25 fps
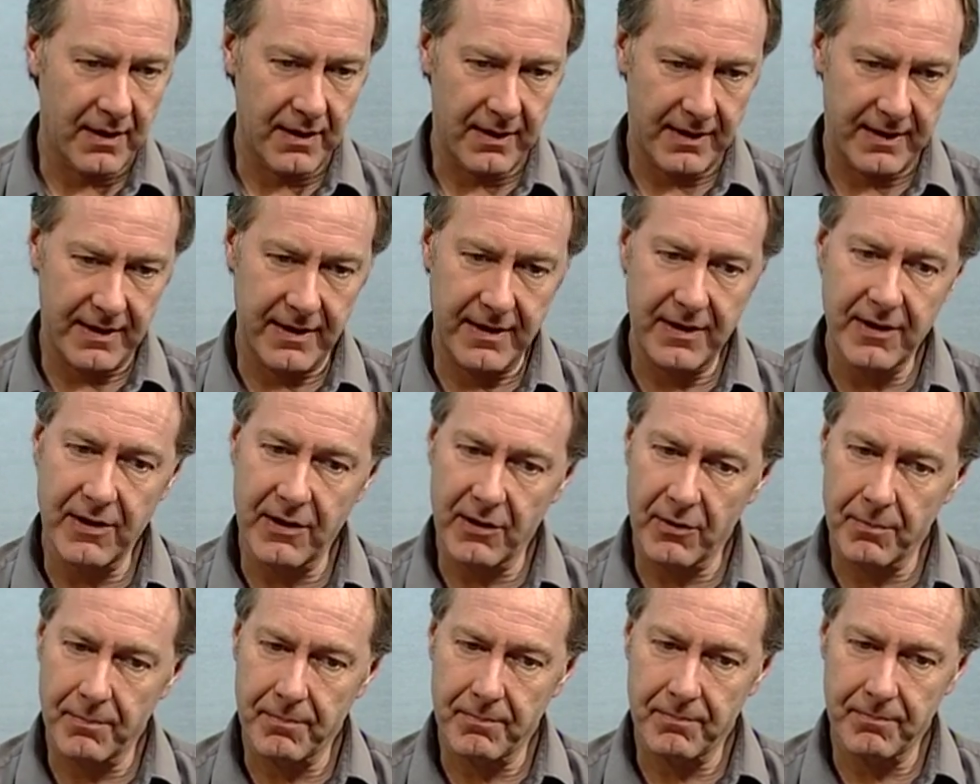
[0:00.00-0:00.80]
I
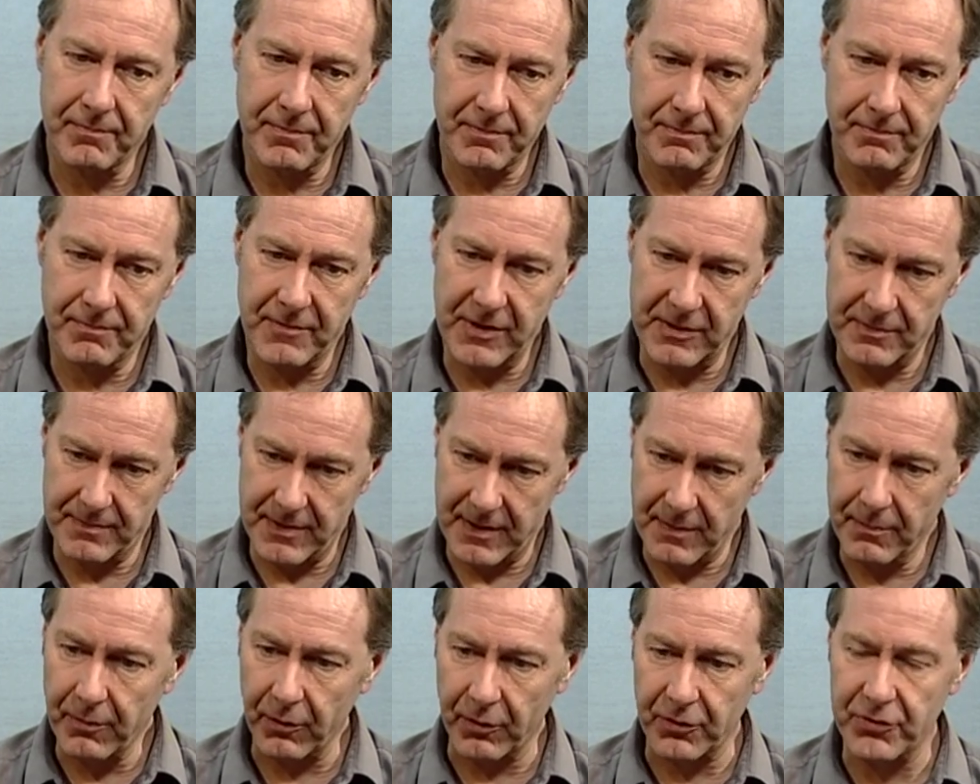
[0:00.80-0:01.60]
hear these
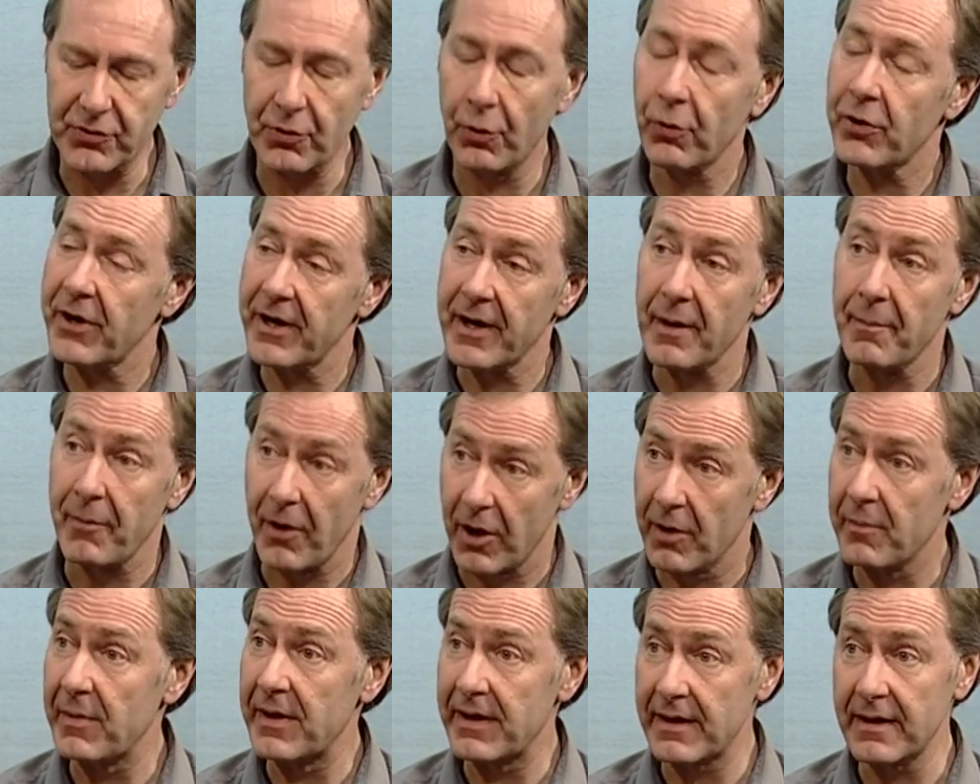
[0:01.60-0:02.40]
people talking
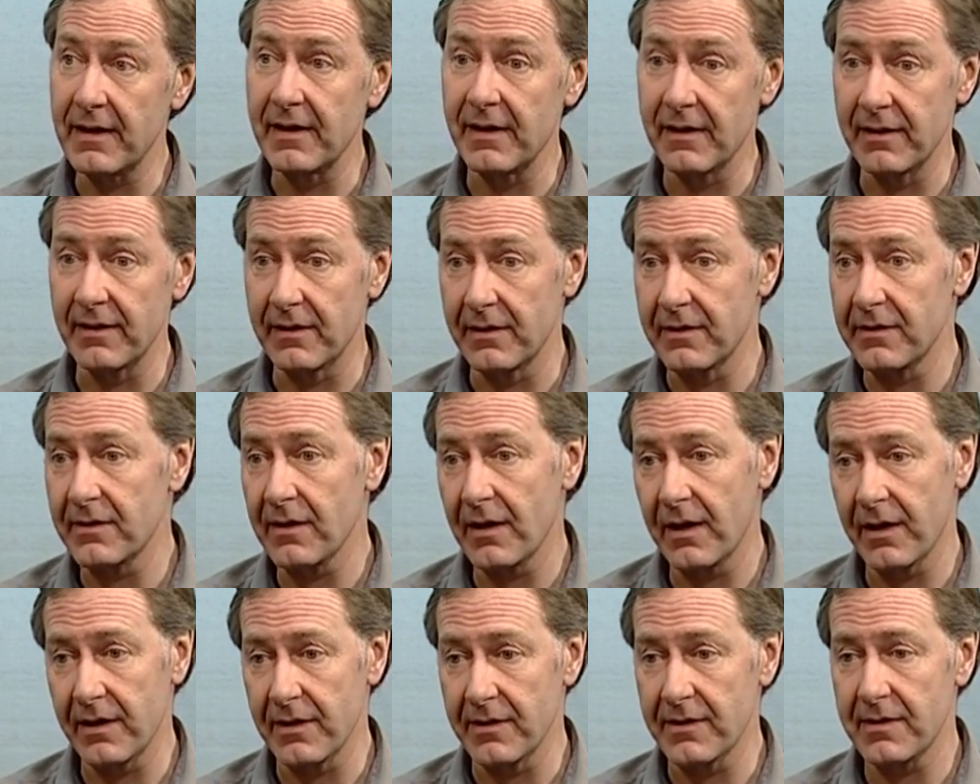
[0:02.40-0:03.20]
about me and,
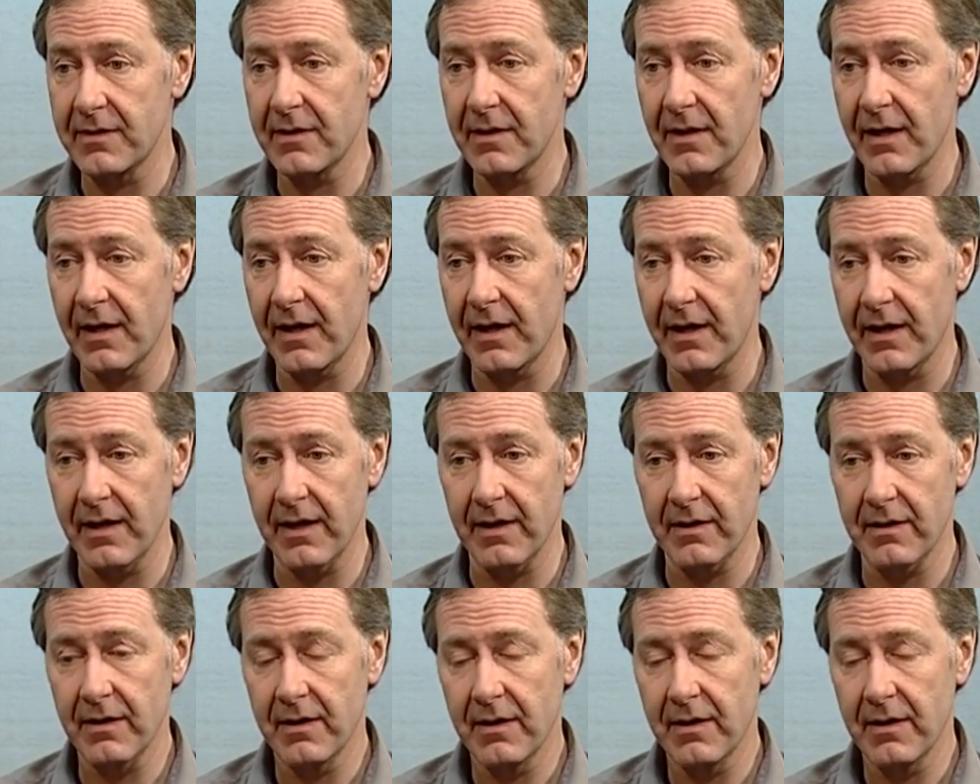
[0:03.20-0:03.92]
and uh,